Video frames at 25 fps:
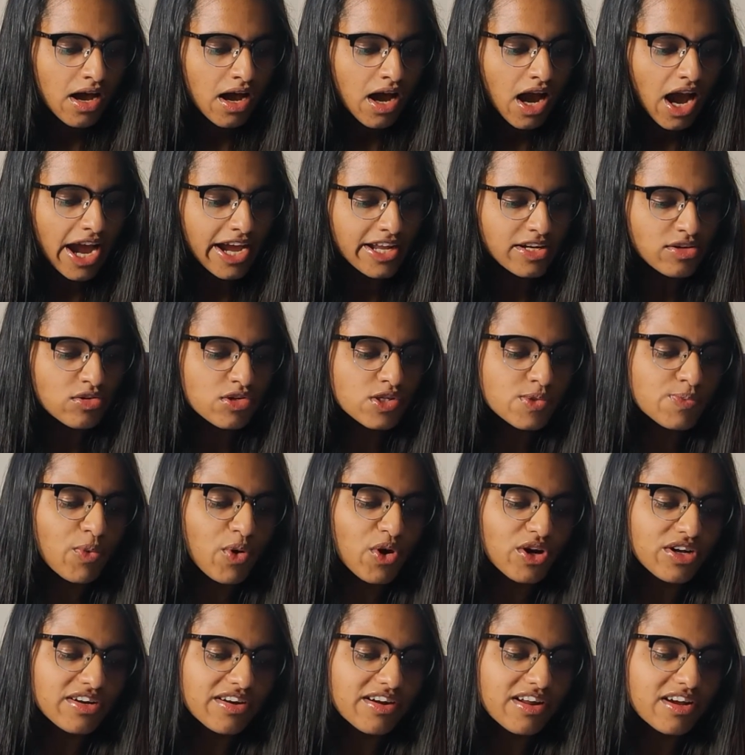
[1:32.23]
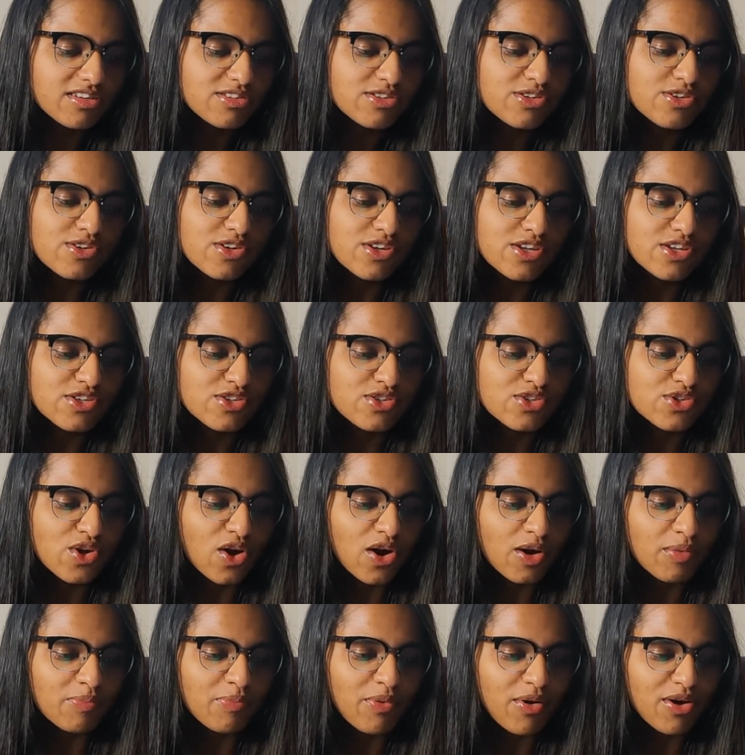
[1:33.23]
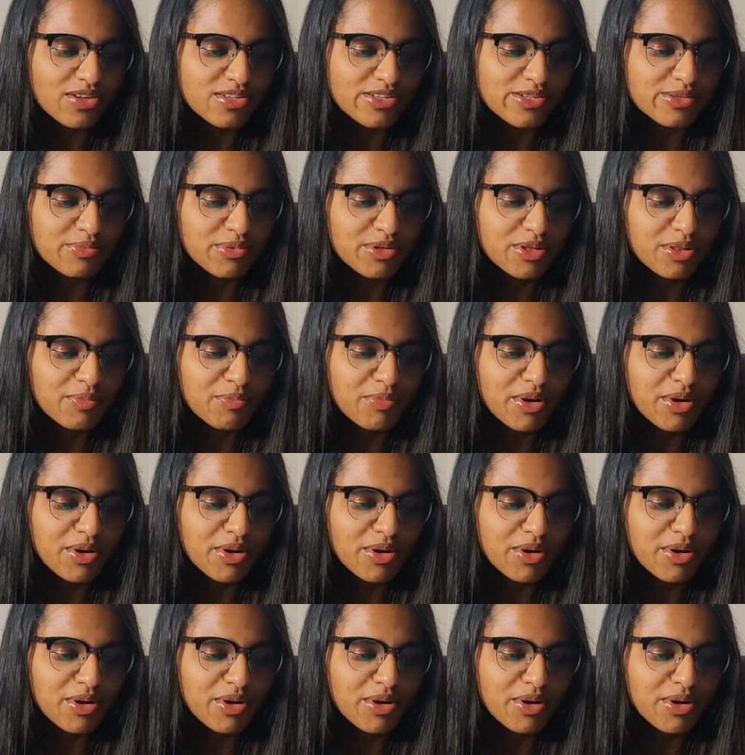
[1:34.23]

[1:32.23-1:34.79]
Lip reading: I know spot reduction is not possible,